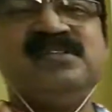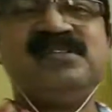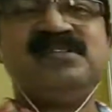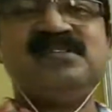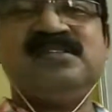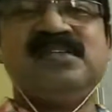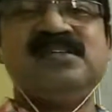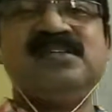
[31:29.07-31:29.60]
this
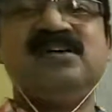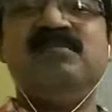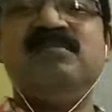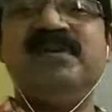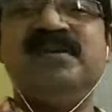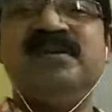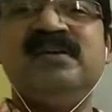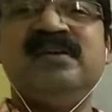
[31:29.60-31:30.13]
they come
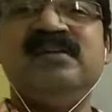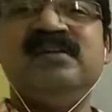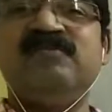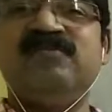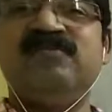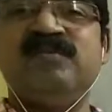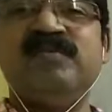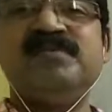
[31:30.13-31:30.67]
in the
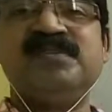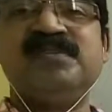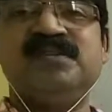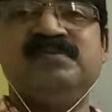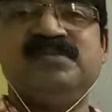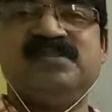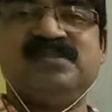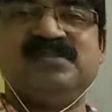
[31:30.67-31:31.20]
form of
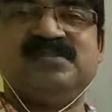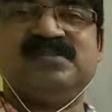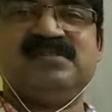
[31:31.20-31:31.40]
services